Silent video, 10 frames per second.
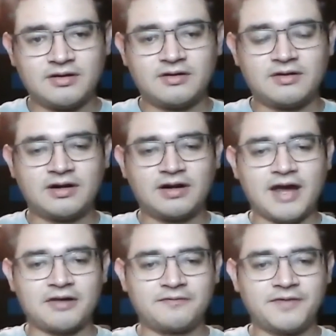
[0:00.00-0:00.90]
Or
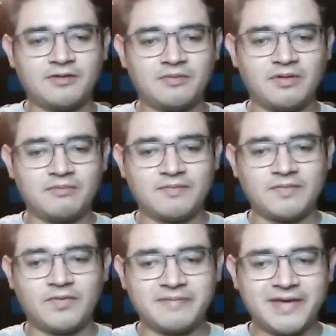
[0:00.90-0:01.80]
I don't feel
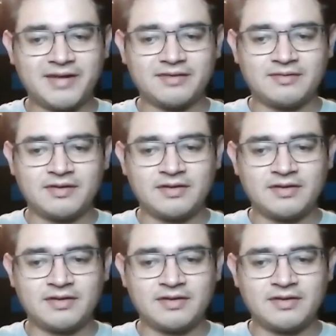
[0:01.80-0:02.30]
motivated,